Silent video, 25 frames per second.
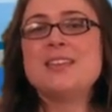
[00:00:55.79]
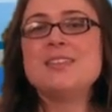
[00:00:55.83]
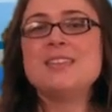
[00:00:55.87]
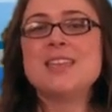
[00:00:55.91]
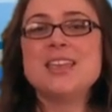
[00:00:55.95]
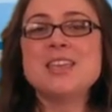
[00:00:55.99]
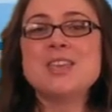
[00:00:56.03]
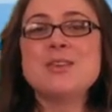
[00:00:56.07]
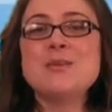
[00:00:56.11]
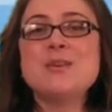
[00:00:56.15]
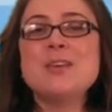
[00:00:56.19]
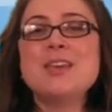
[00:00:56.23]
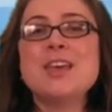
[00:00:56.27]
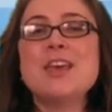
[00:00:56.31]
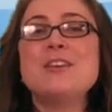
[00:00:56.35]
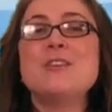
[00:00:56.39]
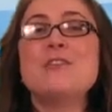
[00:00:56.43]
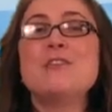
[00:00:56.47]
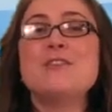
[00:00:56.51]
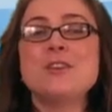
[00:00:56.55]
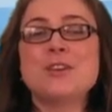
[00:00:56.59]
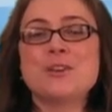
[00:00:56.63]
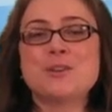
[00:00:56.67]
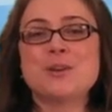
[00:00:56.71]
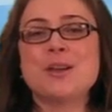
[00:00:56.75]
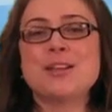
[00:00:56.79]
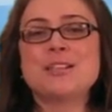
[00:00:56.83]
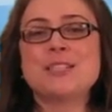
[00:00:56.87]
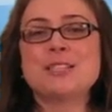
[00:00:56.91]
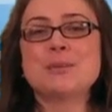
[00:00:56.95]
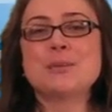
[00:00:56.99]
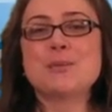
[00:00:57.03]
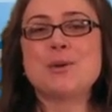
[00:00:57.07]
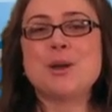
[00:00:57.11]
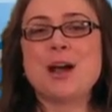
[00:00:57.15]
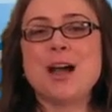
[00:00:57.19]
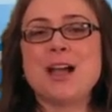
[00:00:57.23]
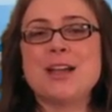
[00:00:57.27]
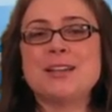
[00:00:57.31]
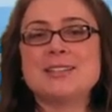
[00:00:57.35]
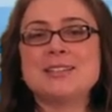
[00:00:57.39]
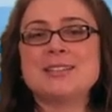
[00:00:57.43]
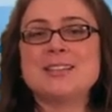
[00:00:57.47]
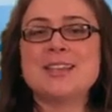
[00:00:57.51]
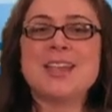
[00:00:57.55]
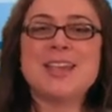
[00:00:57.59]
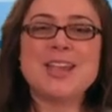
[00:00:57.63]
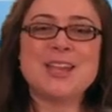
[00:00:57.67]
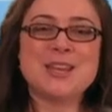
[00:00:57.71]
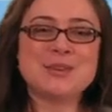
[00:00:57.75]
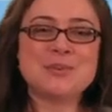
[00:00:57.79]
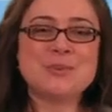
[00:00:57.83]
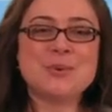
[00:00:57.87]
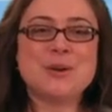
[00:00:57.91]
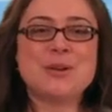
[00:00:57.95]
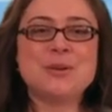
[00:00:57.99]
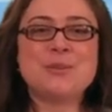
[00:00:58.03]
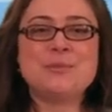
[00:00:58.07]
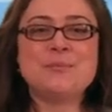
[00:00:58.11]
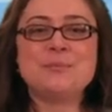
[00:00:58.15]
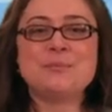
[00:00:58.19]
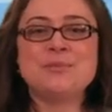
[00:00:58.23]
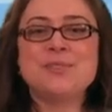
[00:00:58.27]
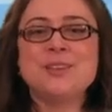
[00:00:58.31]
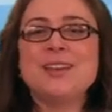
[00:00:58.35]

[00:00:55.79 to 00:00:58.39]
Thank you again for a great surprise." End quote.